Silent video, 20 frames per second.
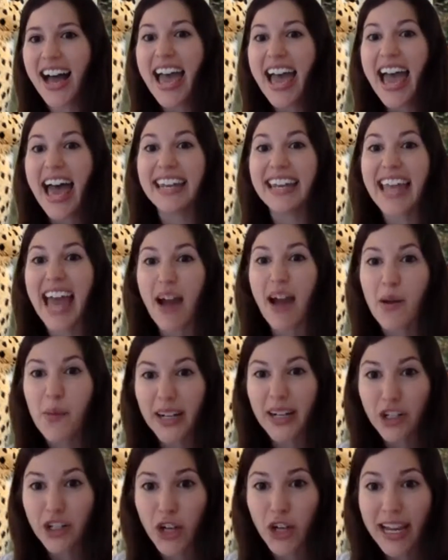And now I want
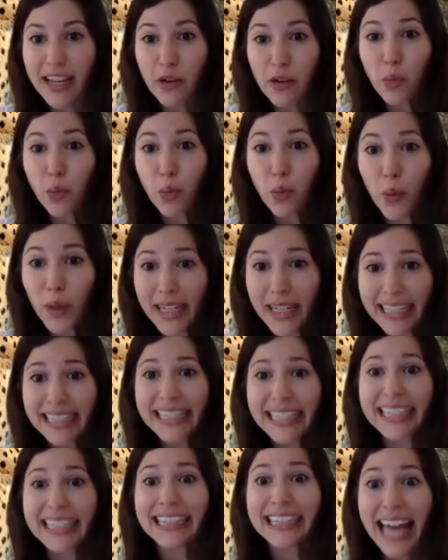to try it
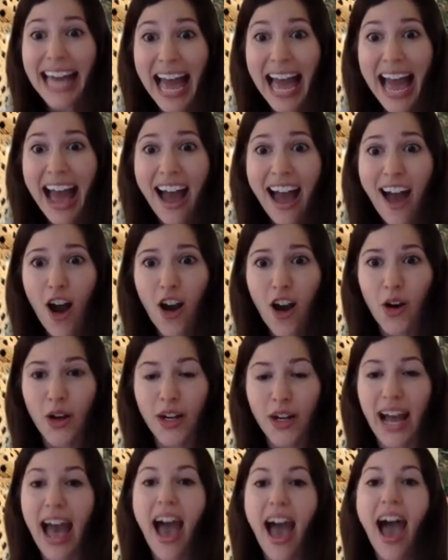really loud.